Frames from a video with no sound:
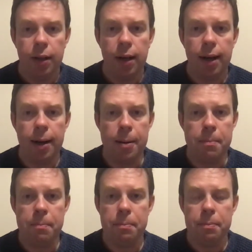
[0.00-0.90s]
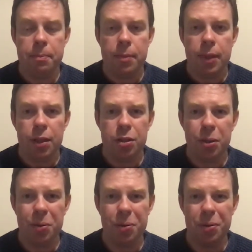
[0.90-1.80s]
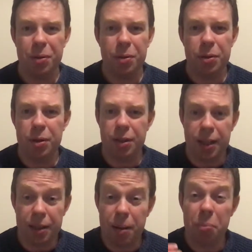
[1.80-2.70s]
Um, so that, that